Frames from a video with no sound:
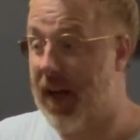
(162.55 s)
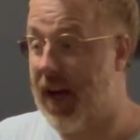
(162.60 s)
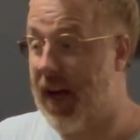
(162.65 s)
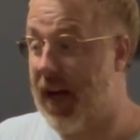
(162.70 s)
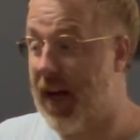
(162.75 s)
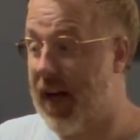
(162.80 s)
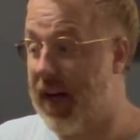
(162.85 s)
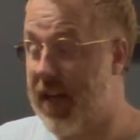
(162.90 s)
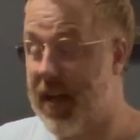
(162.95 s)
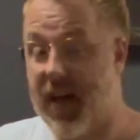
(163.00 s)

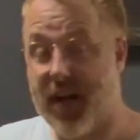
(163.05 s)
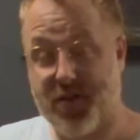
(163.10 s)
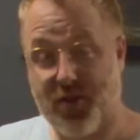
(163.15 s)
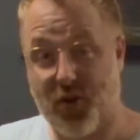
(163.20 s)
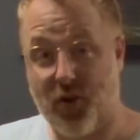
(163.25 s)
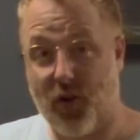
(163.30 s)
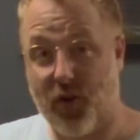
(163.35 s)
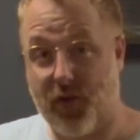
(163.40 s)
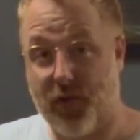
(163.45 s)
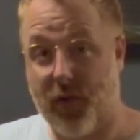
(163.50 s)
And he has an
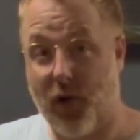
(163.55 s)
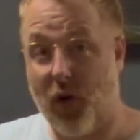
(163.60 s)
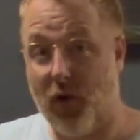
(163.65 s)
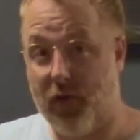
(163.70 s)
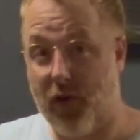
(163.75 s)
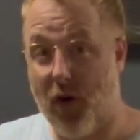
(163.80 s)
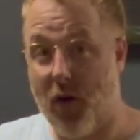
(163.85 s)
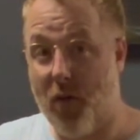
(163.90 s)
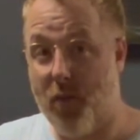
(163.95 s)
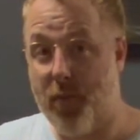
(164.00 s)
old
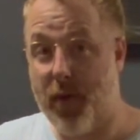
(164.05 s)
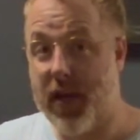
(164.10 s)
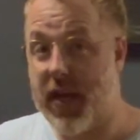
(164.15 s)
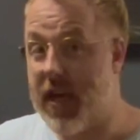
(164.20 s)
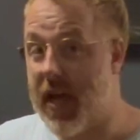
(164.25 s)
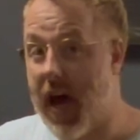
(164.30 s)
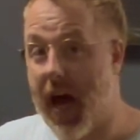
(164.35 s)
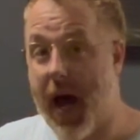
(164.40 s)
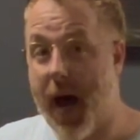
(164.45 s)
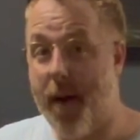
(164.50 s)
Volvo
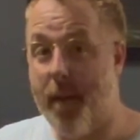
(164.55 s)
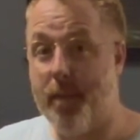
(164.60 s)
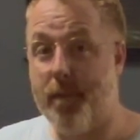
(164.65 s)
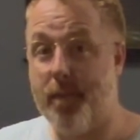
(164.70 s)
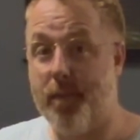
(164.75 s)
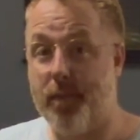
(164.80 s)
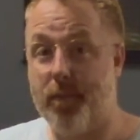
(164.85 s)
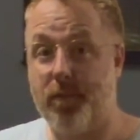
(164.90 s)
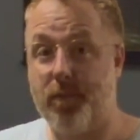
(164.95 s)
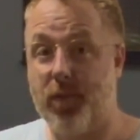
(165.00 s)

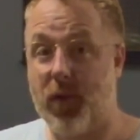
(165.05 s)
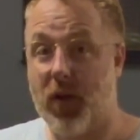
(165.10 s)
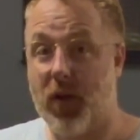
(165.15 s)
BM